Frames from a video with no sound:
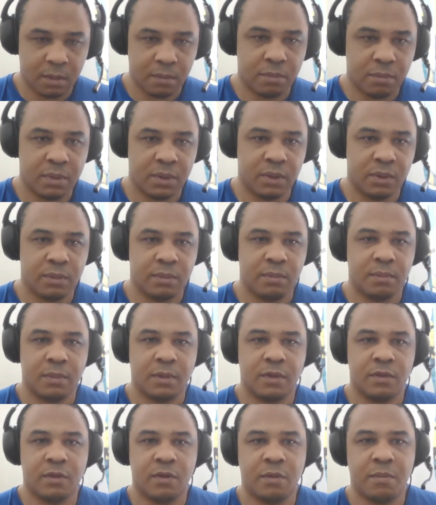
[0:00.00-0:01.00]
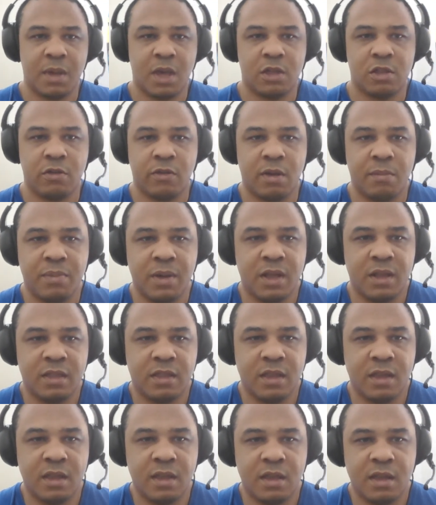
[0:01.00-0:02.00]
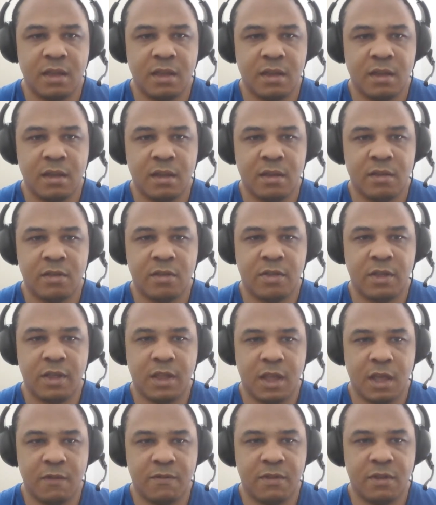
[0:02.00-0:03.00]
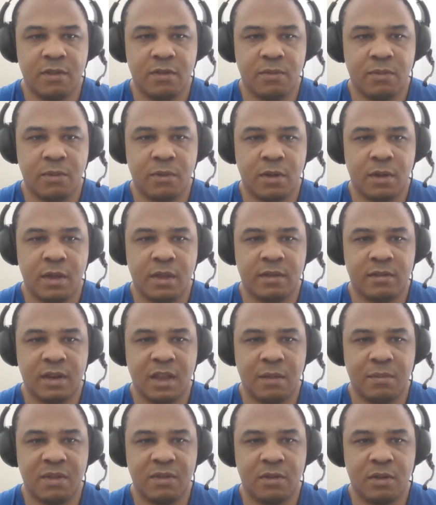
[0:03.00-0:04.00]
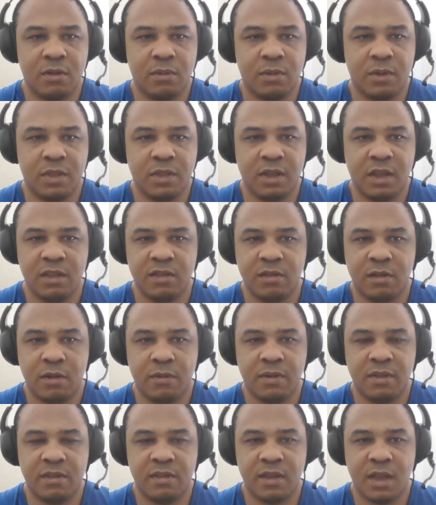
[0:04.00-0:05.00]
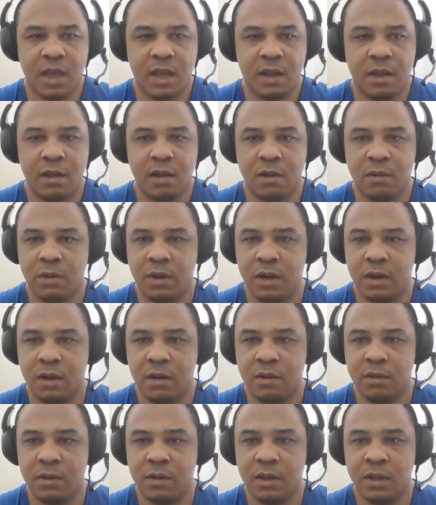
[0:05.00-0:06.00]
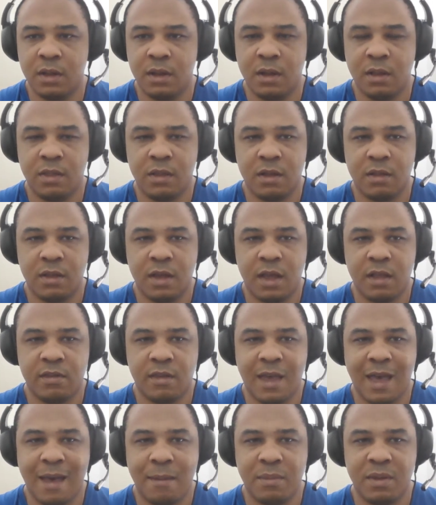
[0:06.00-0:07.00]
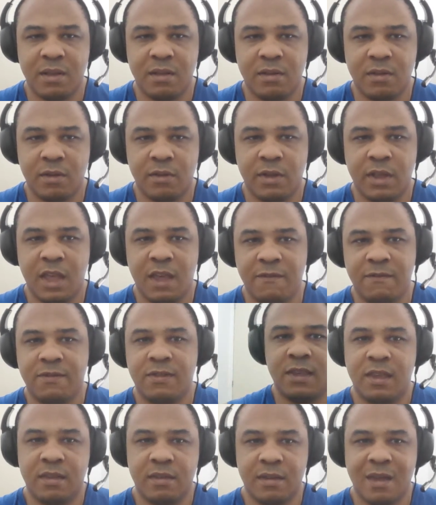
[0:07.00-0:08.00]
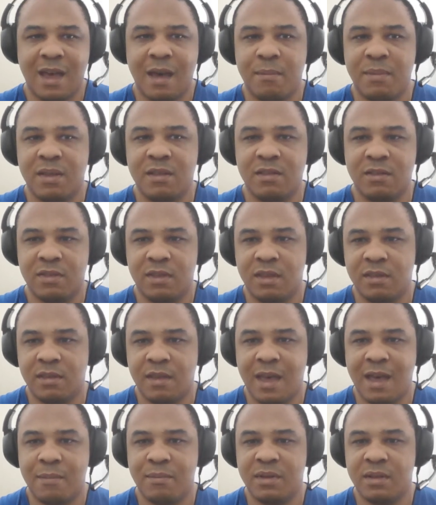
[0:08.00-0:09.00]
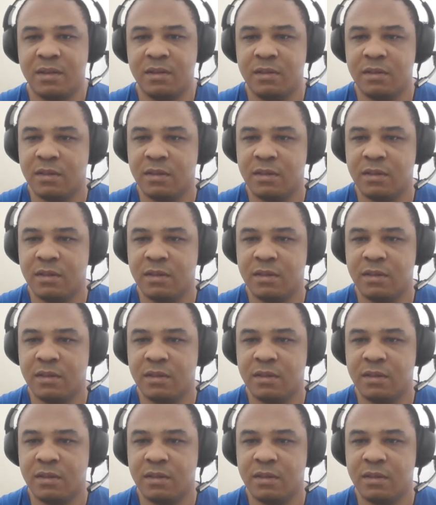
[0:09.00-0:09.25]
so we make sure we put the if is a statement, so when things go inside here we know that that's happened. So if this happens, this happens.